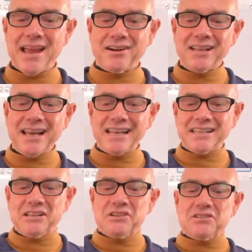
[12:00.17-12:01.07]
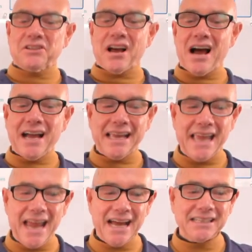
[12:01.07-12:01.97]
Air Lady, I
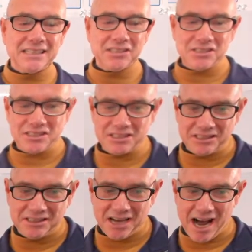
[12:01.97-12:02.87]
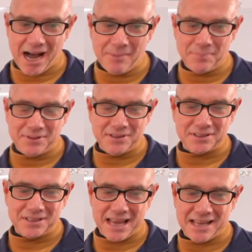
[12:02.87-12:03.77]
can't stop,
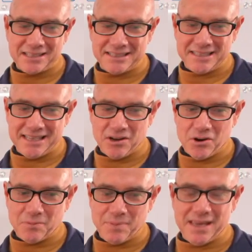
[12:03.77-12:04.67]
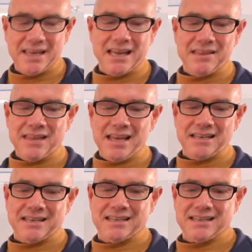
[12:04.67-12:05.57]
there's S T O P, and
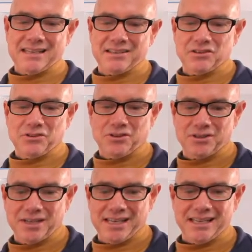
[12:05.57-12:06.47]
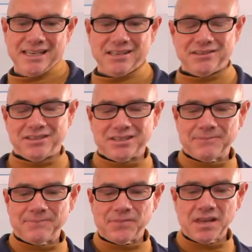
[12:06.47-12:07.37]
then learning English.
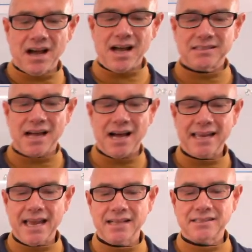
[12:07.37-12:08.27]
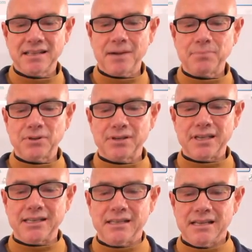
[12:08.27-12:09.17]
Aza, I can't stop
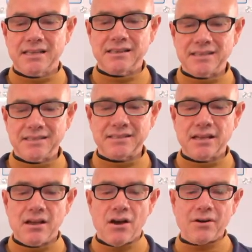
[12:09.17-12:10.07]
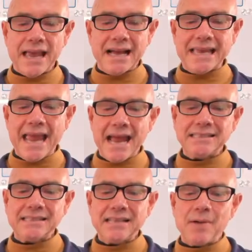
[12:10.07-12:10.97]
learning this. Okay, I can't
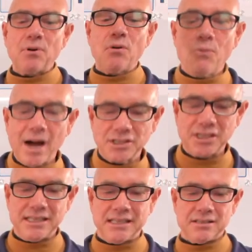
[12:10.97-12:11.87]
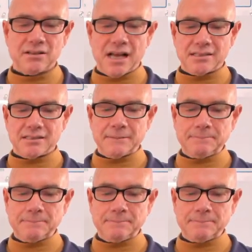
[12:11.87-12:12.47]
stop watching this class.